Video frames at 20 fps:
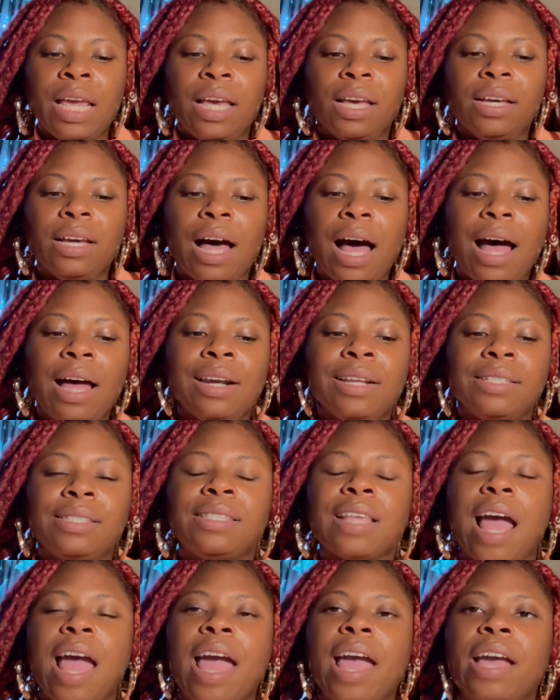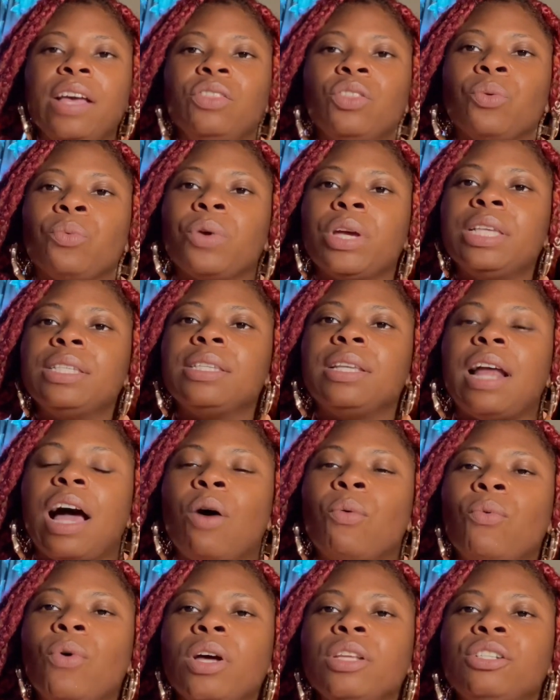God is saying, the reason
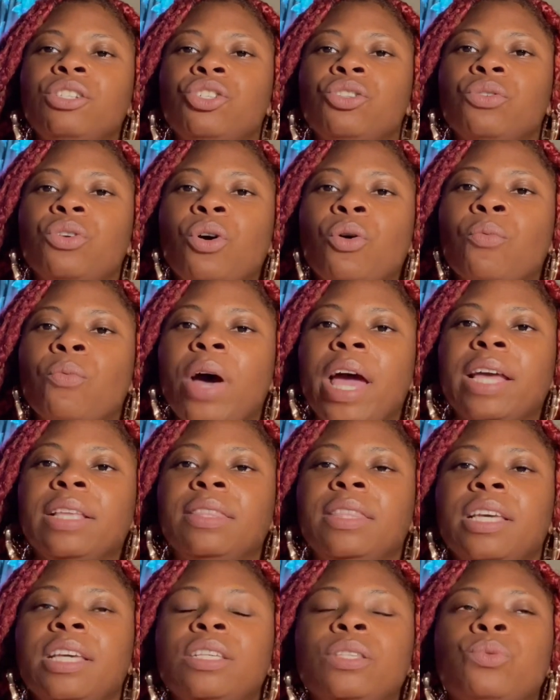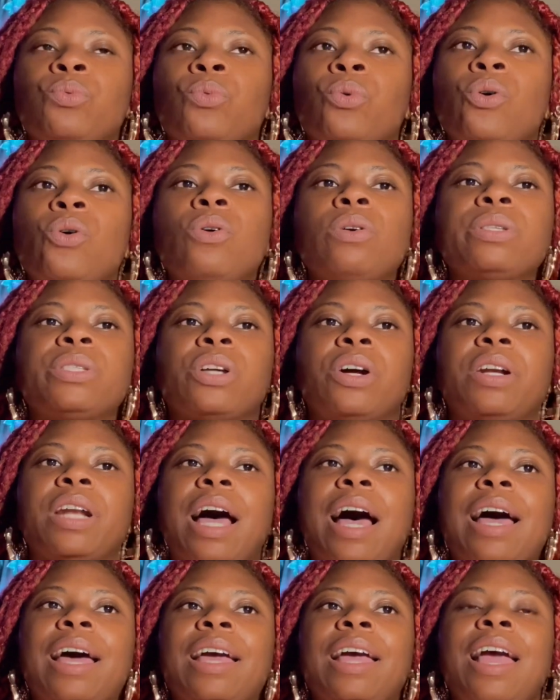I want you to wait, these rules are
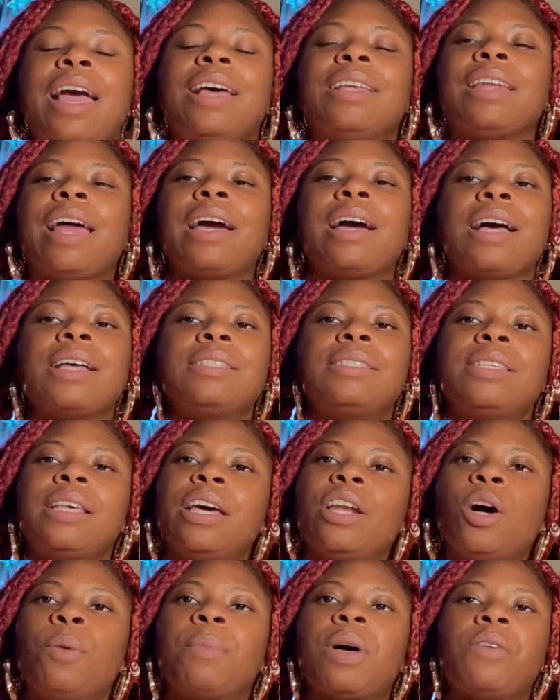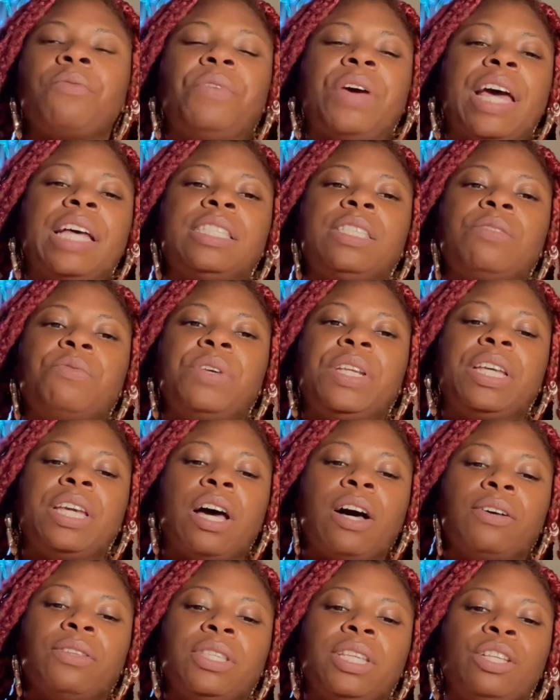not, like I said on my fasting
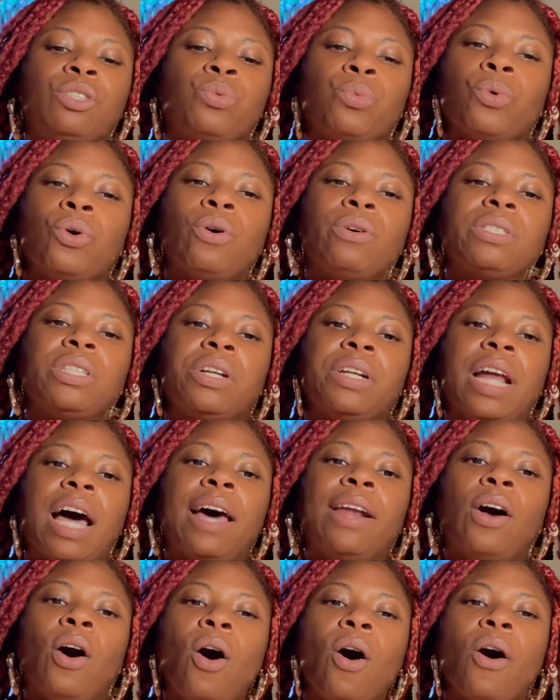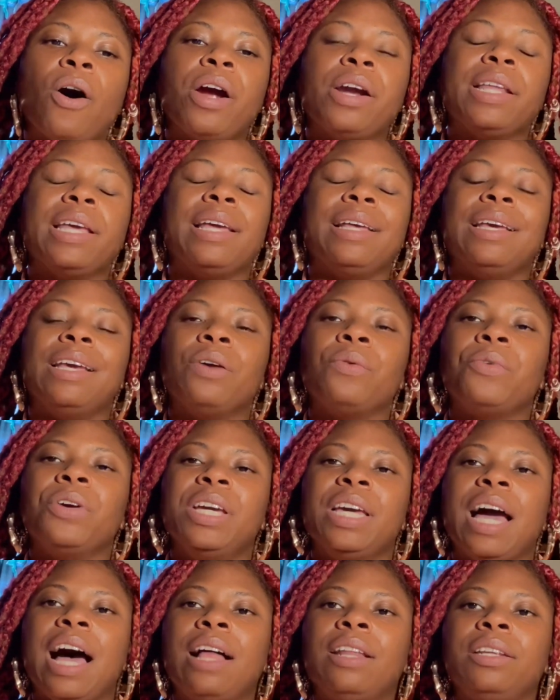videos, these rules are not hard. And in
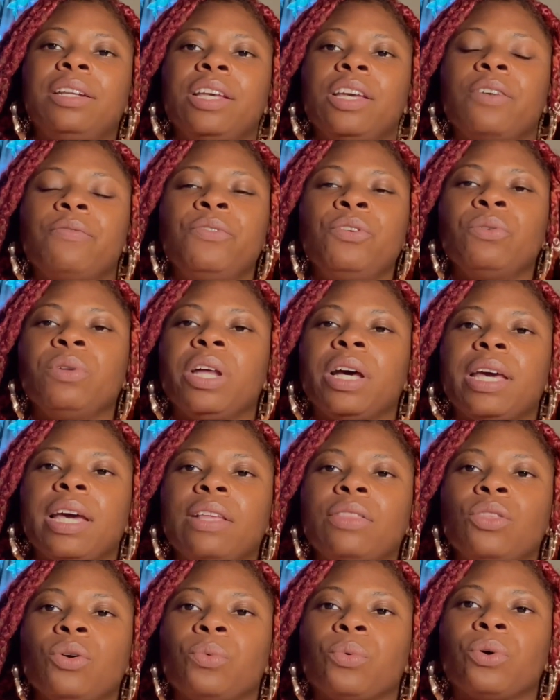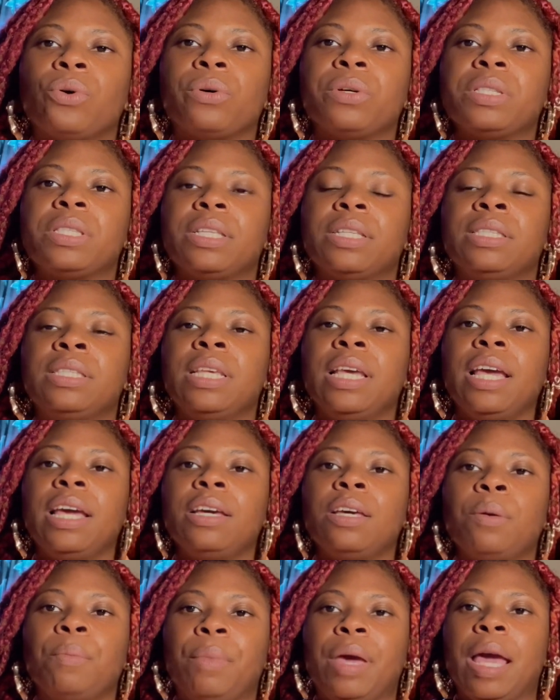reality, if you look at the rules, the Ten
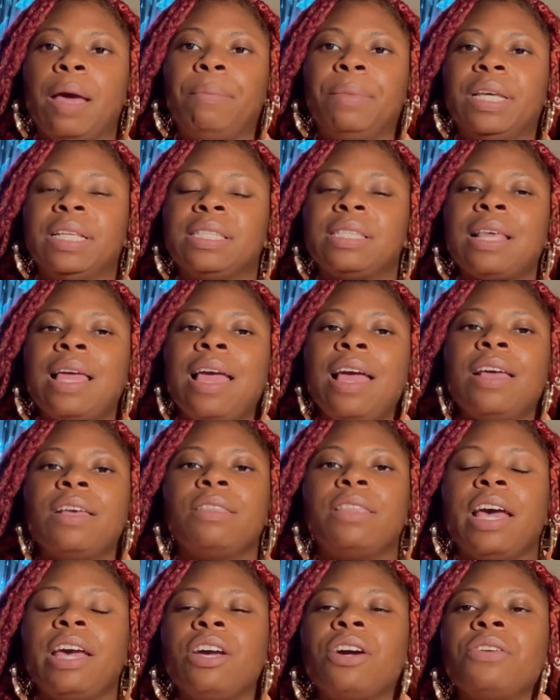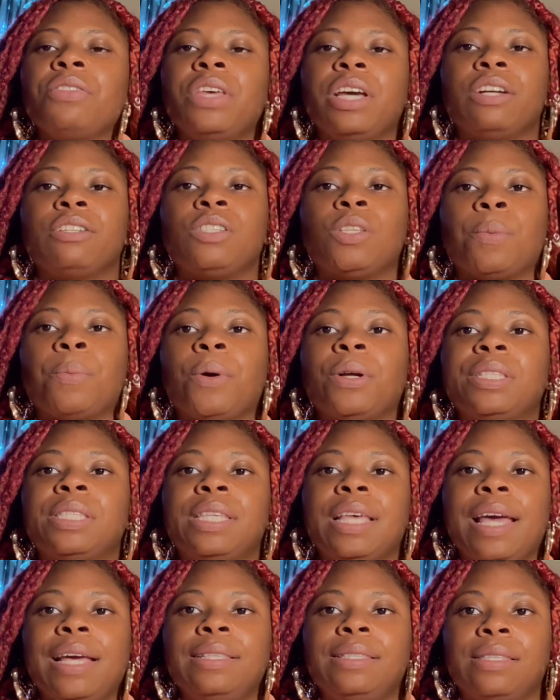Commandments, they are there to
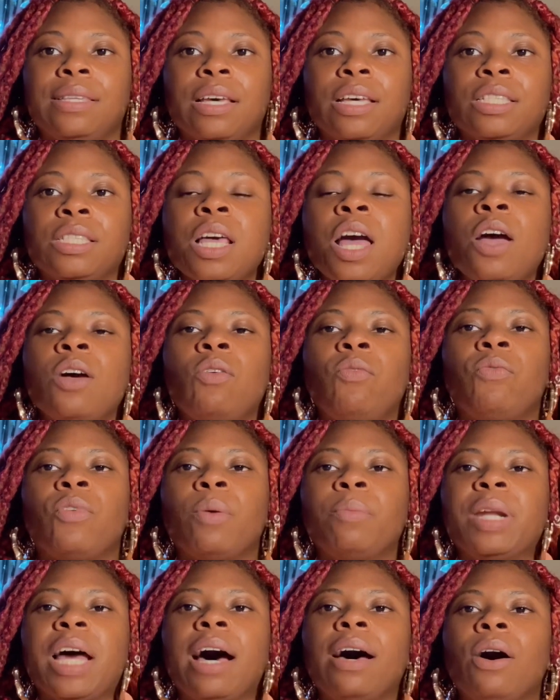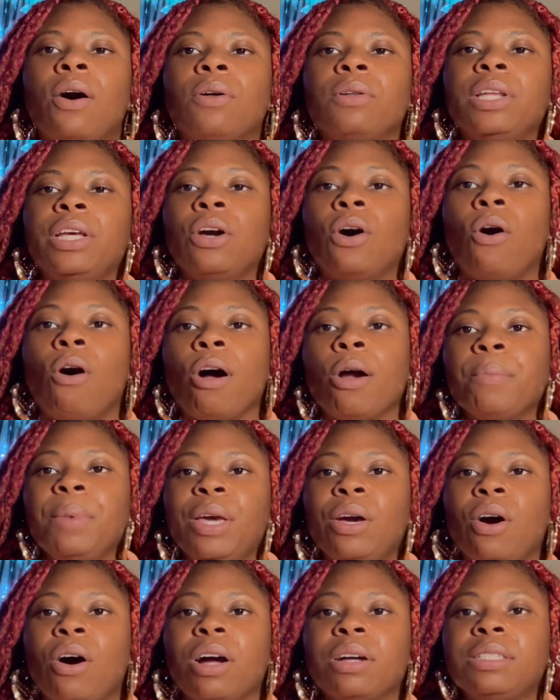protect us from not only
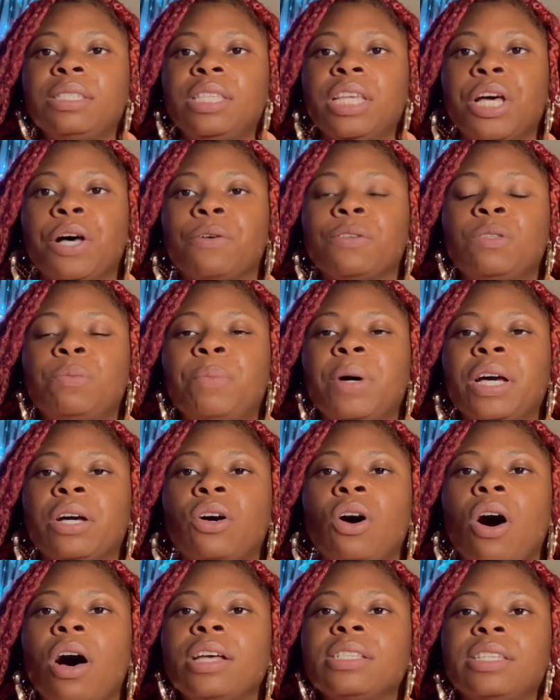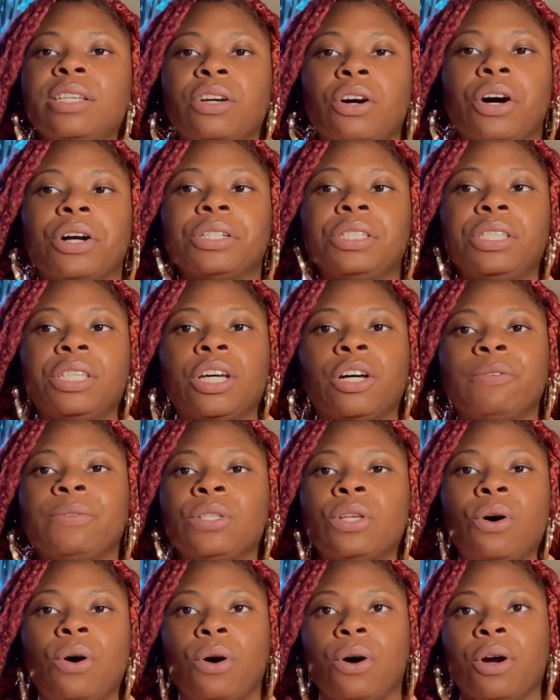harming ourselves but causing
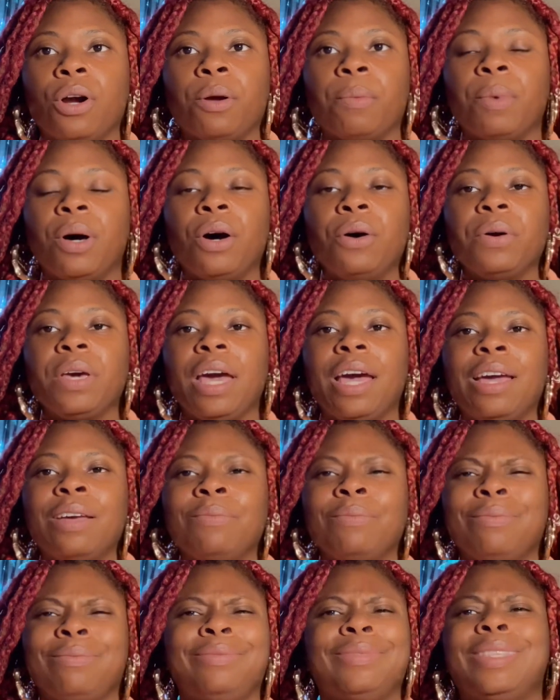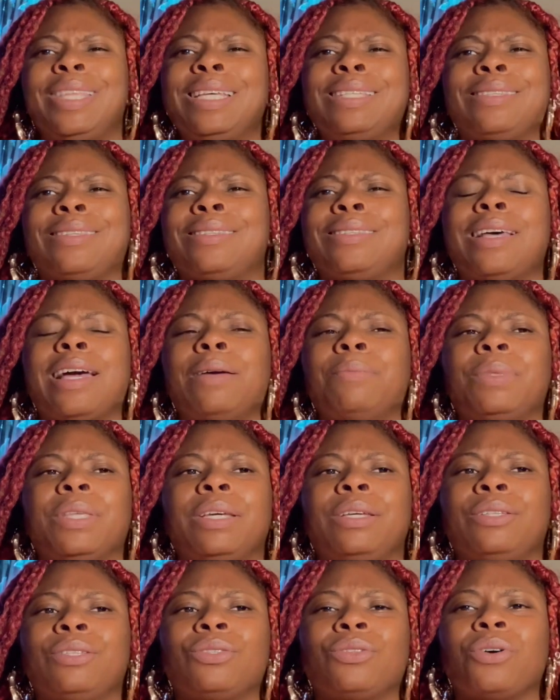ourselves harm, okay? That's the same
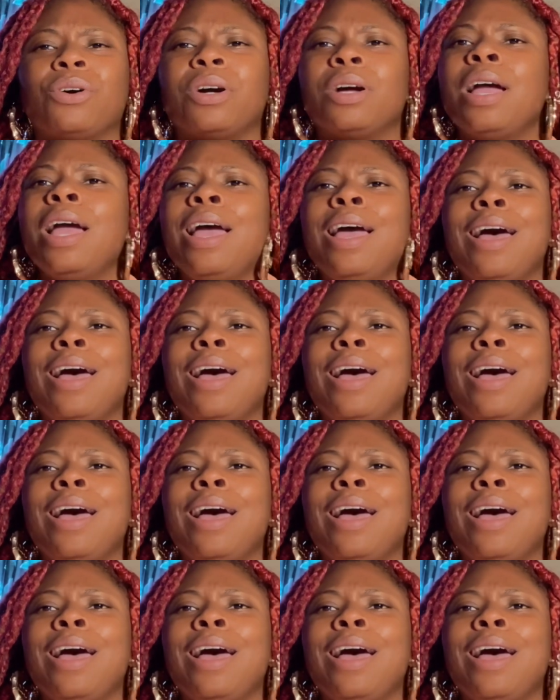thing, Star.